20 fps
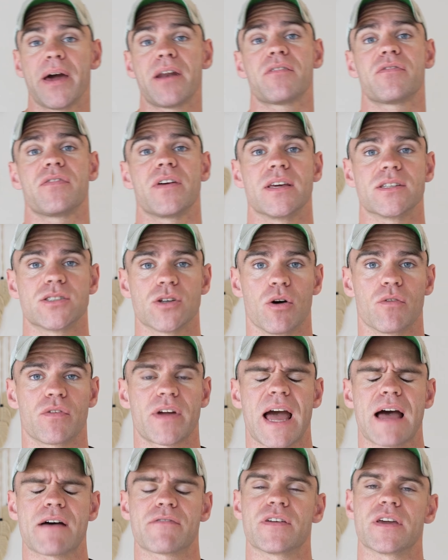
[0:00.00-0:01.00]
benefits of
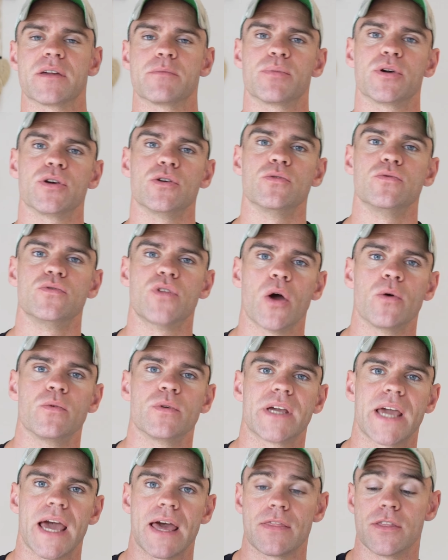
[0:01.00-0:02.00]
caffeine, but you
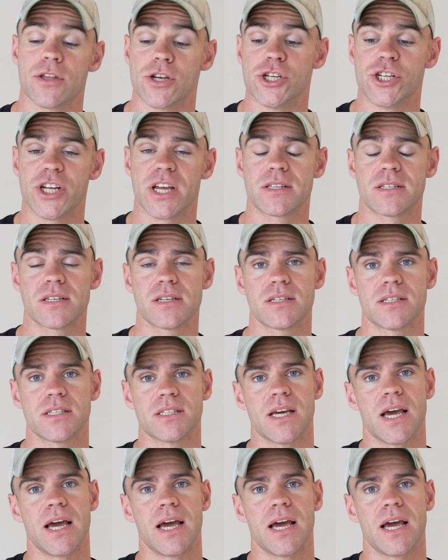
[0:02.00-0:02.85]
don't get the jitters.